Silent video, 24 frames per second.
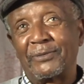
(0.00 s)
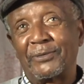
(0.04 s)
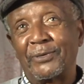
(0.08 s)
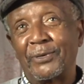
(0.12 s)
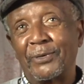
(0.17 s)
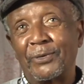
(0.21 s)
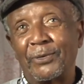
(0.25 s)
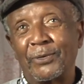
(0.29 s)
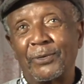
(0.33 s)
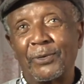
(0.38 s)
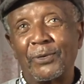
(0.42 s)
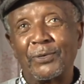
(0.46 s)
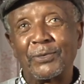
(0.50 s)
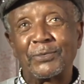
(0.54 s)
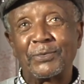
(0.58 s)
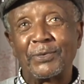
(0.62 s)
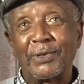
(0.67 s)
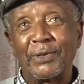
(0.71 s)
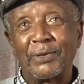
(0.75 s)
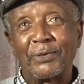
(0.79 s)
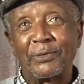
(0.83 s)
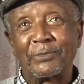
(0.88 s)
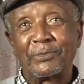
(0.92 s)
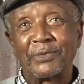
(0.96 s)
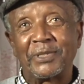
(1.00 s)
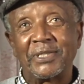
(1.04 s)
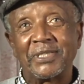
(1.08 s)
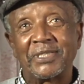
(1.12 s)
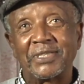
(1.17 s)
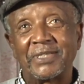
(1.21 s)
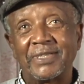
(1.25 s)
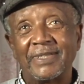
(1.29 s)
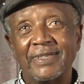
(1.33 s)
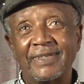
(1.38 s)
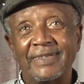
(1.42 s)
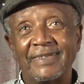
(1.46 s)
I've got to go to an
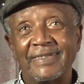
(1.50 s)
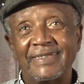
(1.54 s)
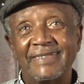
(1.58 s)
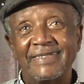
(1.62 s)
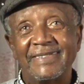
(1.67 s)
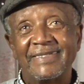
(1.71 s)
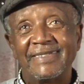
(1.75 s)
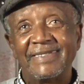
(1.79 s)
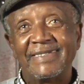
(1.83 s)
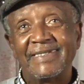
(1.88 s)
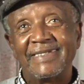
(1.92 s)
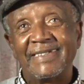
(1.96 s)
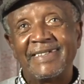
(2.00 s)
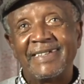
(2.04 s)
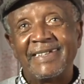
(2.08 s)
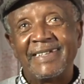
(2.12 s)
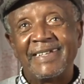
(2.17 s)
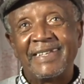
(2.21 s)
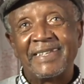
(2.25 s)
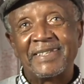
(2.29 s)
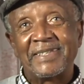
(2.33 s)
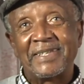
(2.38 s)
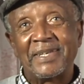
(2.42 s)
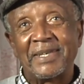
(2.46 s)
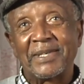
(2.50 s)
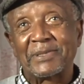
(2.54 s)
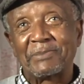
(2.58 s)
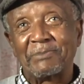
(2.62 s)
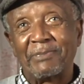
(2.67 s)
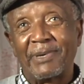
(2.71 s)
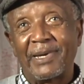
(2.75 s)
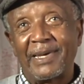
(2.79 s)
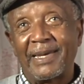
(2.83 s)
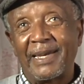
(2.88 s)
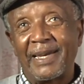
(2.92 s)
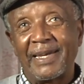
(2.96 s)
optician, checks
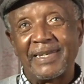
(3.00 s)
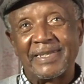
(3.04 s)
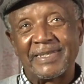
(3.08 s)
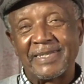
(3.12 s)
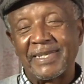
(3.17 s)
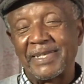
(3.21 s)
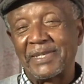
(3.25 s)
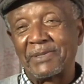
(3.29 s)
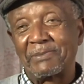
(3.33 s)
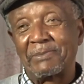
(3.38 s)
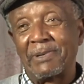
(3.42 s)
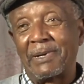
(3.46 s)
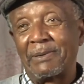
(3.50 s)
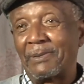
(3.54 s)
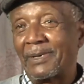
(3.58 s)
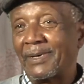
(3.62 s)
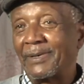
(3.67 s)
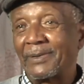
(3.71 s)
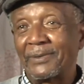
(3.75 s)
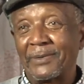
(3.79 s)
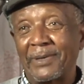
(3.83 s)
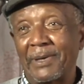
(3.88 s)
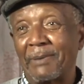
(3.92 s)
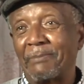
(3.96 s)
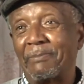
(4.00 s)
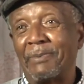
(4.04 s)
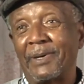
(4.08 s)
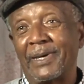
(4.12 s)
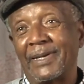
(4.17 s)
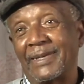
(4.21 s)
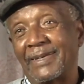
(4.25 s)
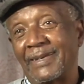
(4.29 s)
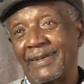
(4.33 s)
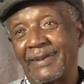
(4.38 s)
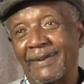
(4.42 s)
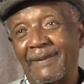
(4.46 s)
my eyes, says, Baba, you're
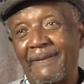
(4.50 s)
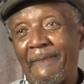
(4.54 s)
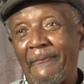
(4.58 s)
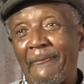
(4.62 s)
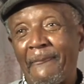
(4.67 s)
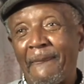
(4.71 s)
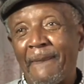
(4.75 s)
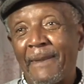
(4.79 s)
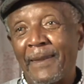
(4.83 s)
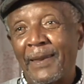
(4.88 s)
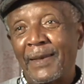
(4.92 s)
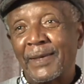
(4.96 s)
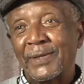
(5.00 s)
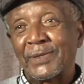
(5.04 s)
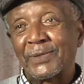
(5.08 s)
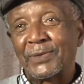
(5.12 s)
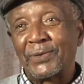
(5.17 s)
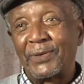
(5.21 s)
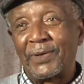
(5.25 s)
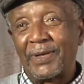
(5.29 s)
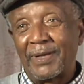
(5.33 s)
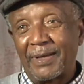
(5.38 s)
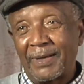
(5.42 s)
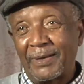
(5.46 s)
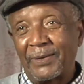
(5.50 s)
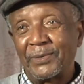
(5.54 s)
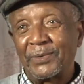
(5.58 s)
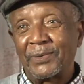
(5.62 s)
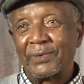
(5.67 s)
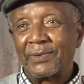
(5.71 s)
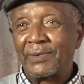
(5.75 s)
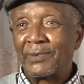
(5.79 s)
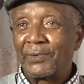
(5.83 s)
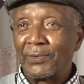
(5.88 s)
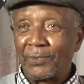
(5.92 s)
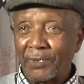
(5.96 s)
better. So now
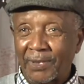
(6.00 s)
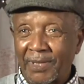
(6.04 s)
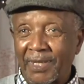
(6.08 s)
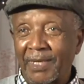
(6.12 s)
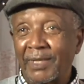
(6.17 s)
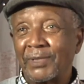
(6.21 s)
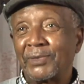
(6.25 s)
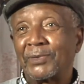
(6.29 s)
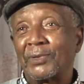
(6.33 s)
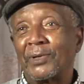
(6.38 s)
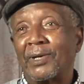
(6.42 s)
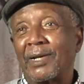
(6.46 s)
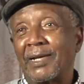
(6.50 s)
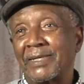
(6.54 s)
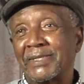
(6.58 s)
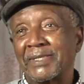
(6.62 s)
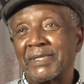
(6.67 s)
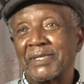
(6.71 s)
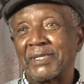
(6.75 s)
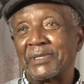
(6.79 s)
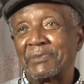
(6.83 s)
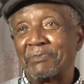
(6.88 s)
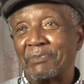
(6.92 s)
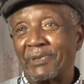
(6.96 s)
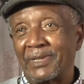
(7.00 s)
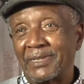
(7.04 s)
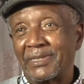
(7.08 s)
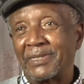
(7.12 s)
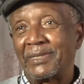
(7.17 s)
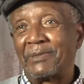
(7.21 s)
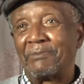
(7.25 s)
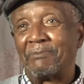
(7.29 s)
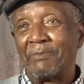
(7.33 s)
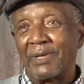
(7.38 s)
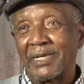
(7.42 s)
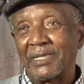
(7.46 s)
you'll get your license, but
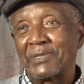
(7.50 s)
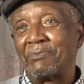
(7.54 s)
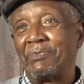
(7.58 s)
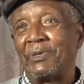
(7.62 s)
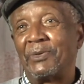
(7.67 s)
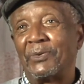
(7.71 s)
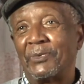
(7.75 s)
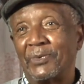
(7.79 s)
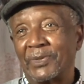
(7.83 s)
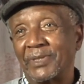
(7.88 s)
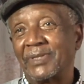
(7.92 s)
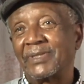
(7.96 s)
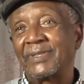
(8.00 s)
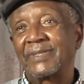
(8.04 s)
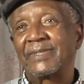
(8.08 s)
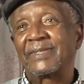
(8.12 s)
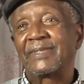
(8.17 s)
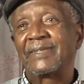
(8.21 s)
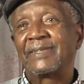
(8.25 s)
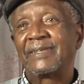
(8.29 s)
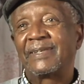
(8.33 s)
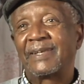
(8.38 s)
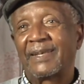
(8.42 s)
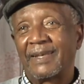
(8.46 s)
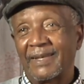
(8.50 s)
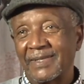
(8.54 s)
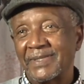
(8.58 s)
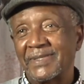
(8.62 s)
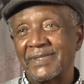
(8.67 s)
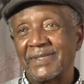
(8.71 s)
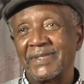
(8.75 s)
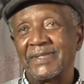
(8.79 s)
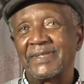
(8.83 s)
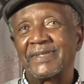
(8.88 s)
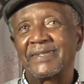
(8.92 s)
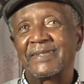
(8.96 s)
it must be with
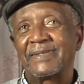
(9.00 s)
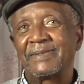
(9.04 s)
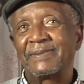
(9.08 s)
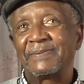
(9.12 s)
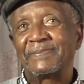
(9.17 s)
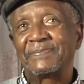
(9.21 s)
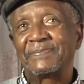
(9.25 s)
glasses.